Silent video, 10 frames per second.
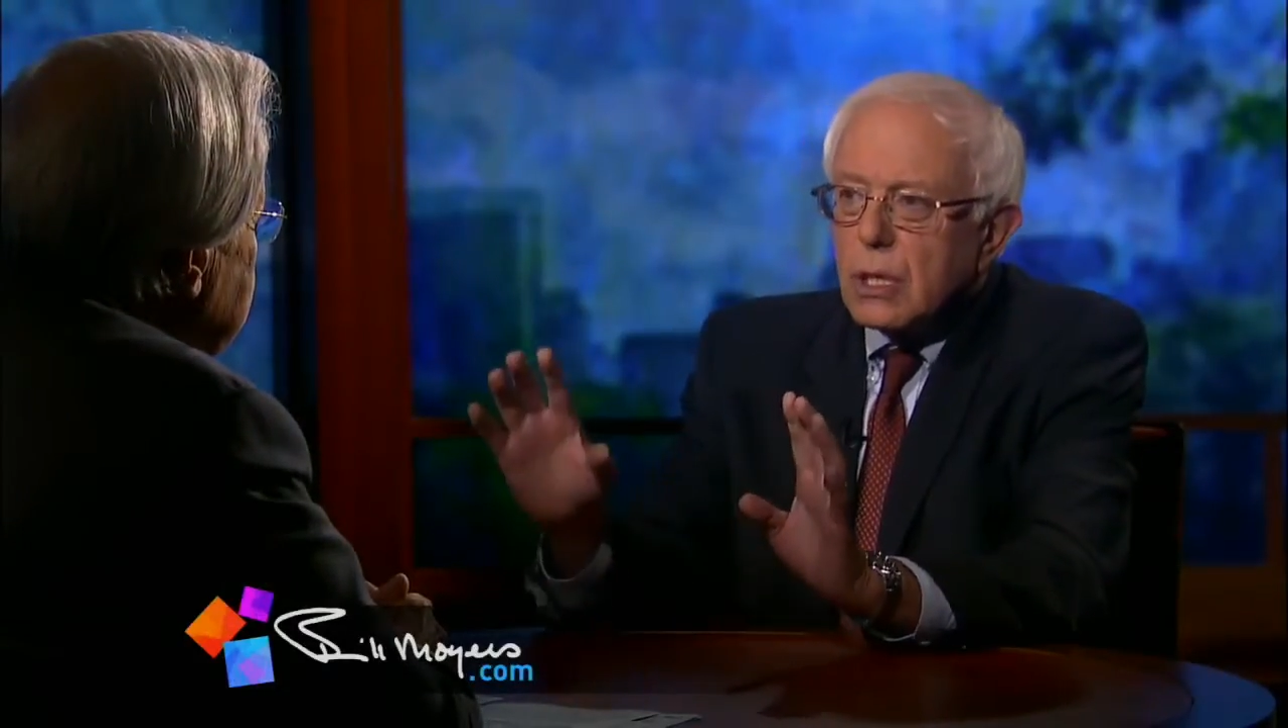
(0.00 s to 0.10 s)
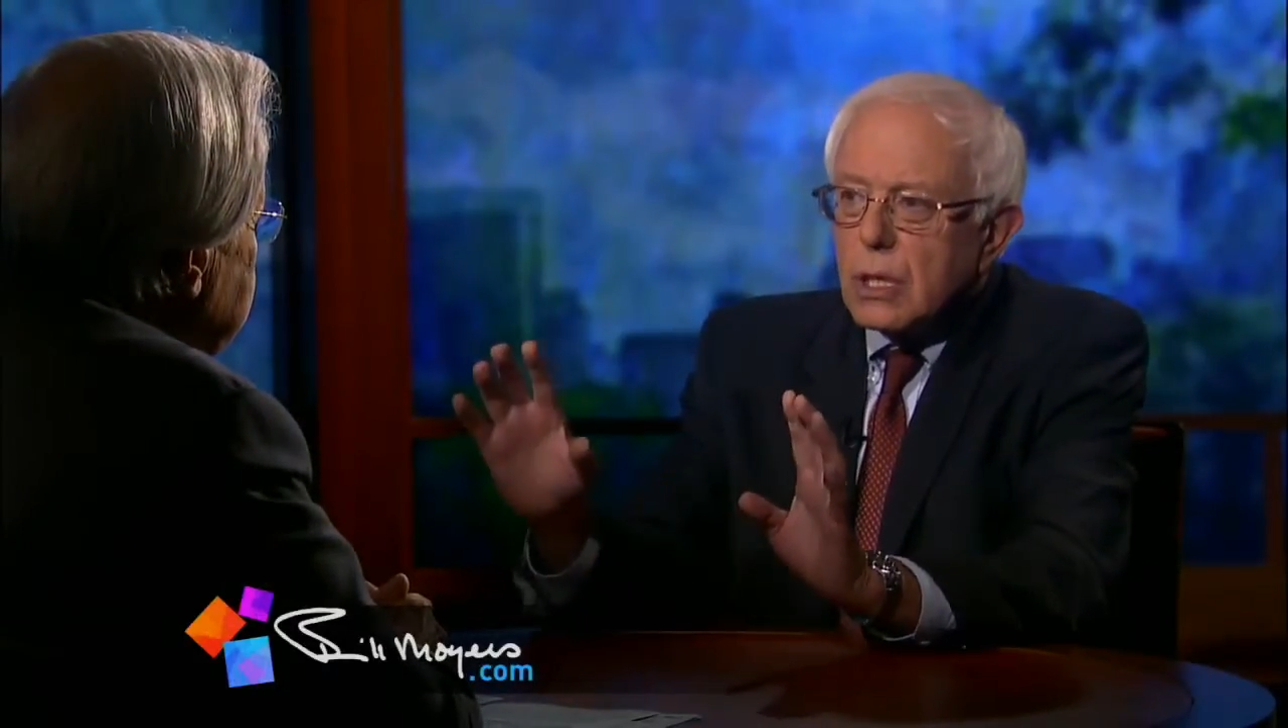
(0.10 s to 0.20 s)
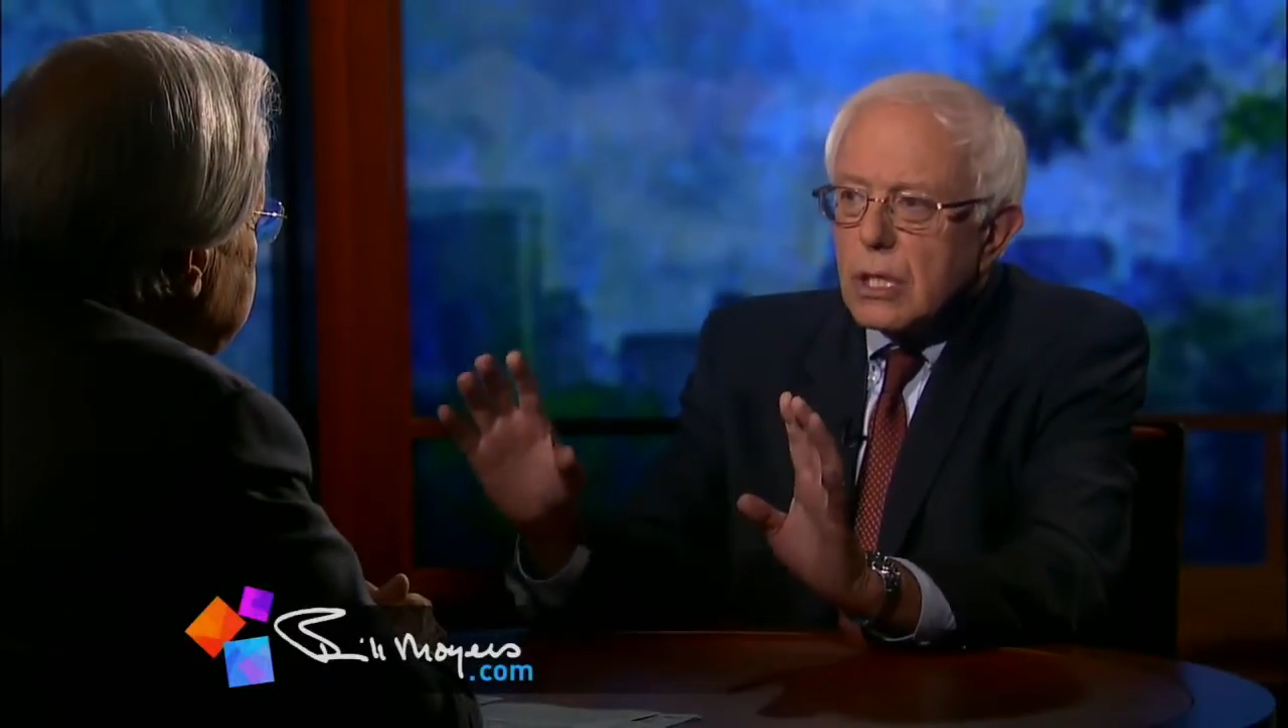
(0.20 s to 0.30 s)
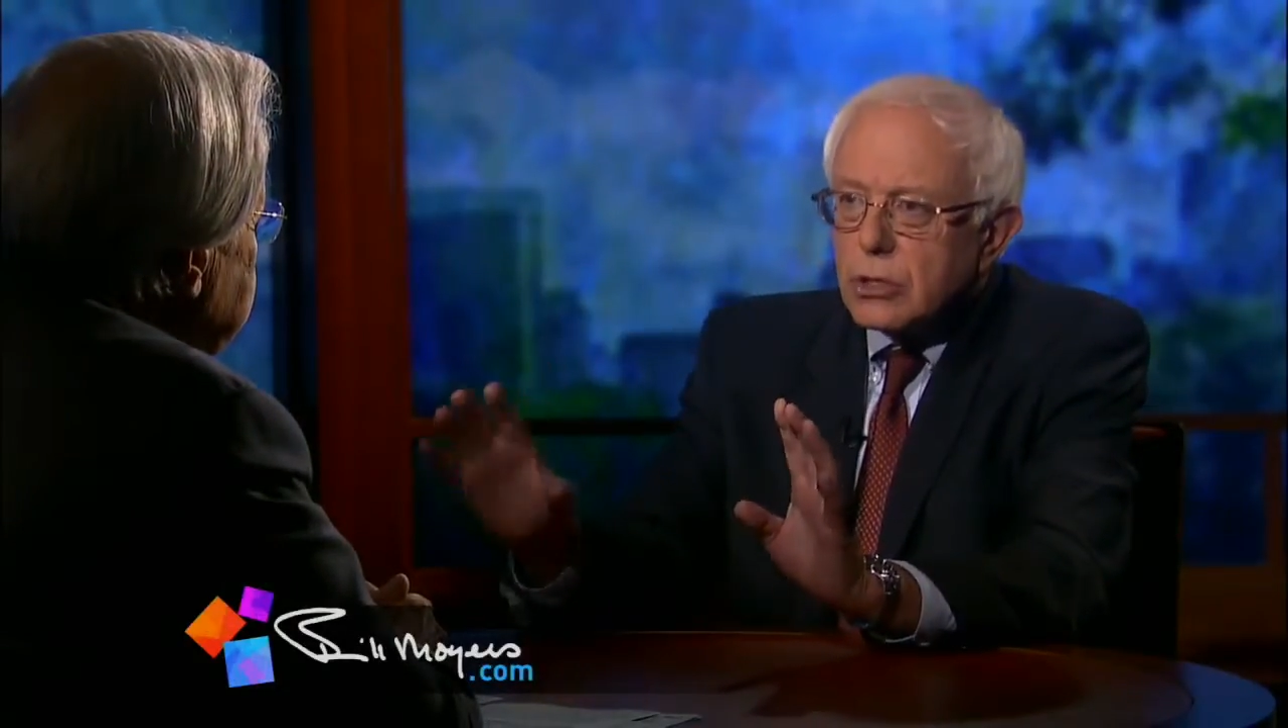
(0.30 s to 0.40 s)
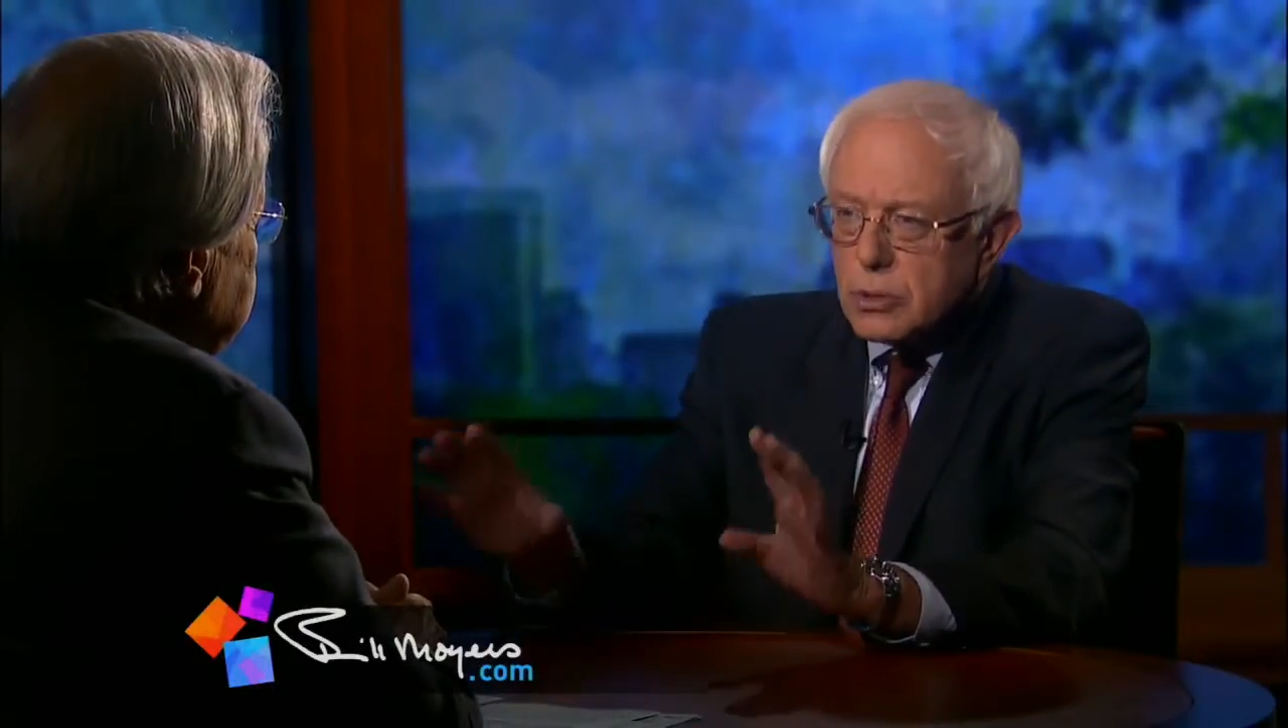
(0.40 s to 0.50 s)

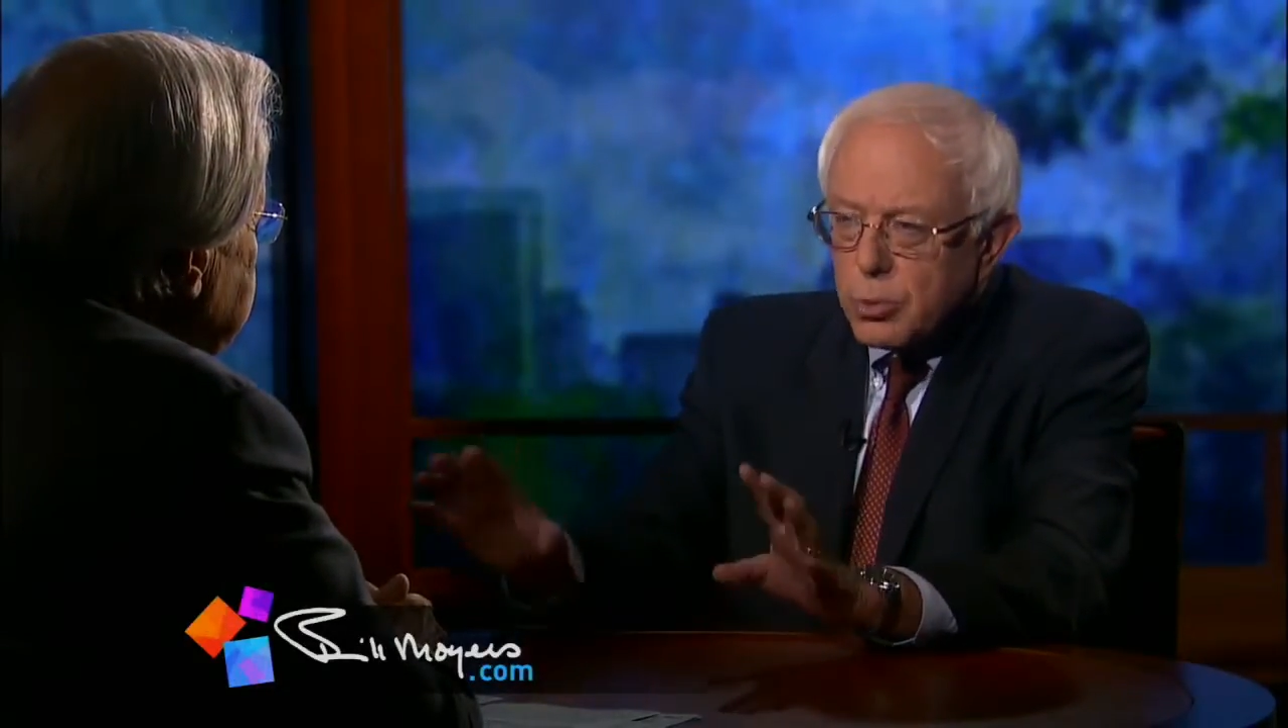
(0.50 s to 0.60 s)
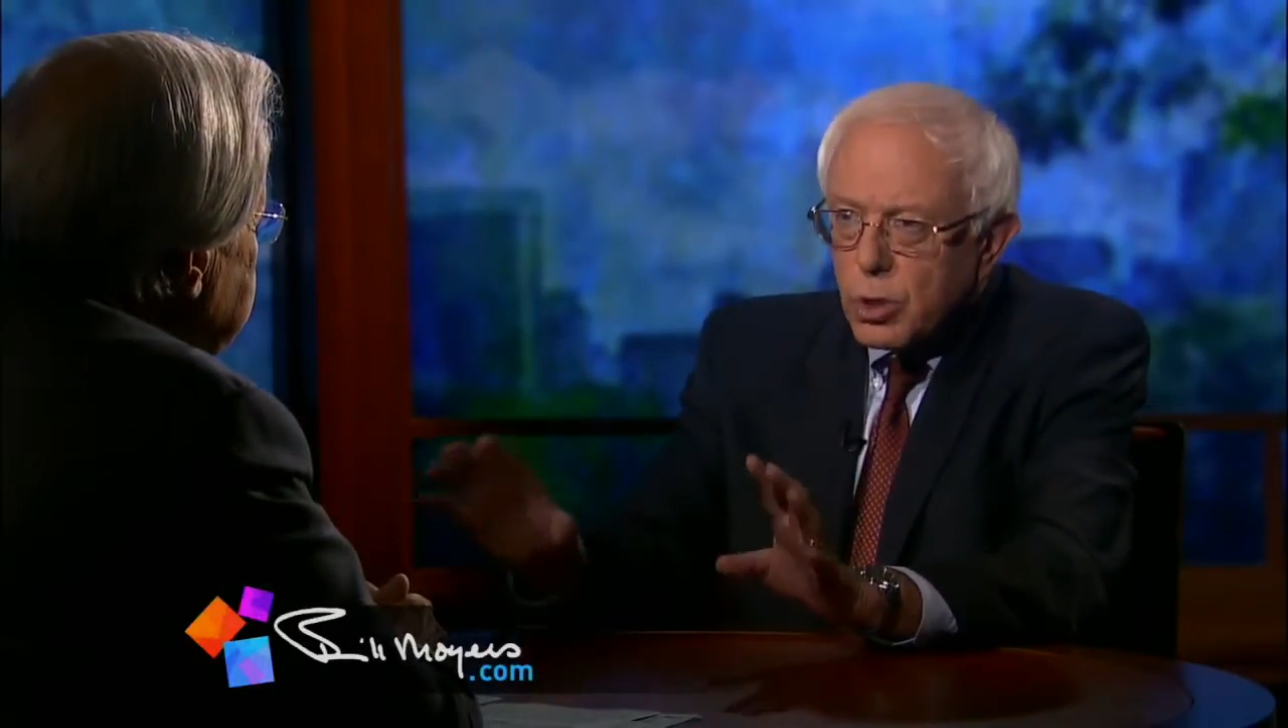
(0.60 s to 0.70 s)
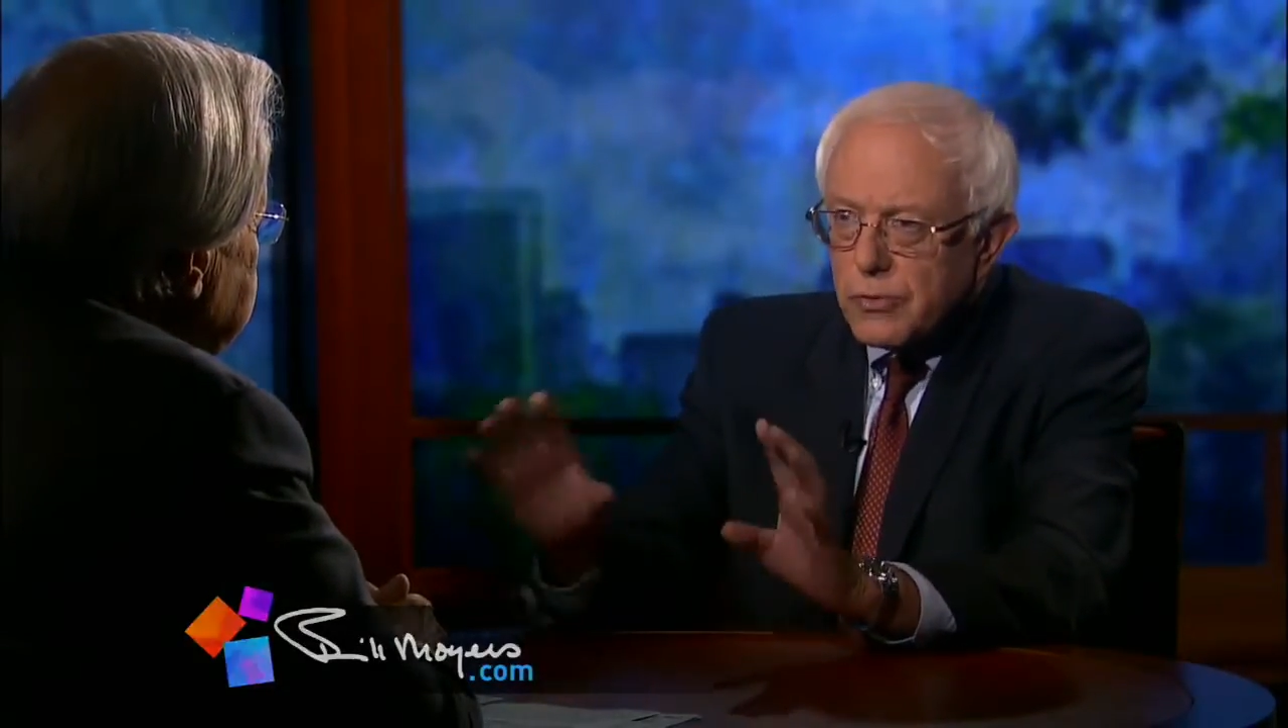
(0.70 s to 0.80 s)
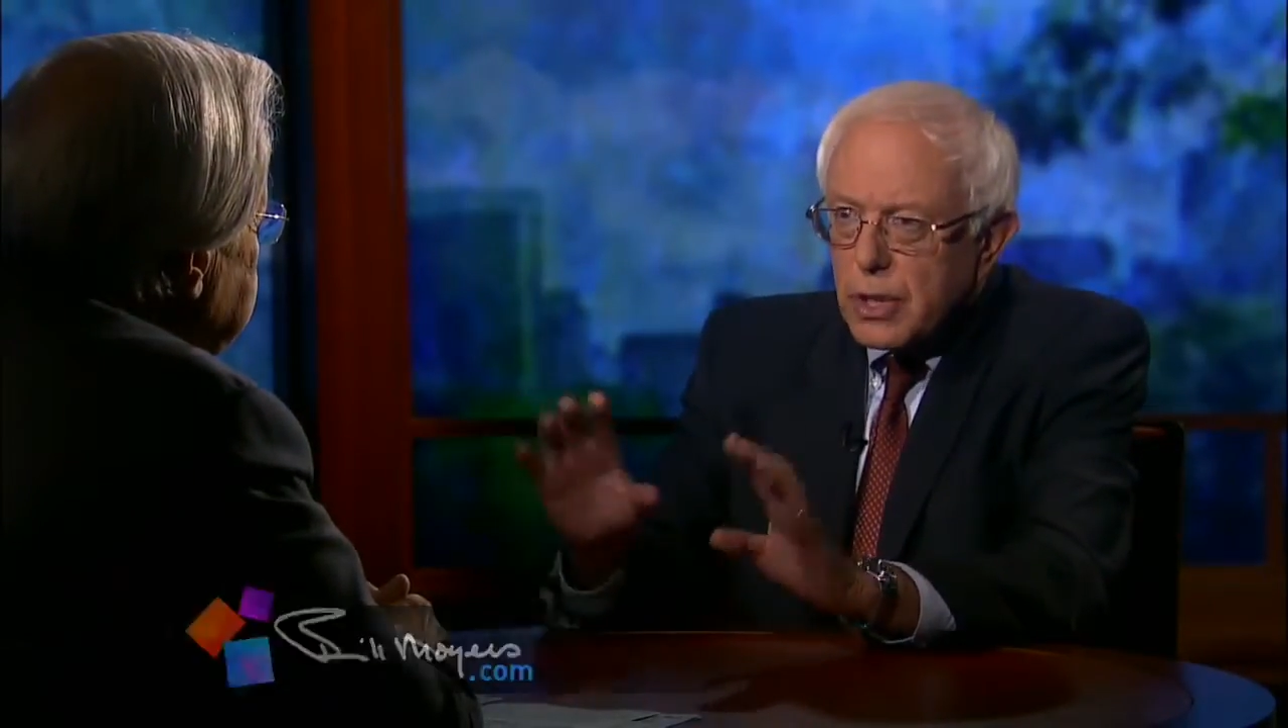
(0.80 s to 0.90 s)
in support of a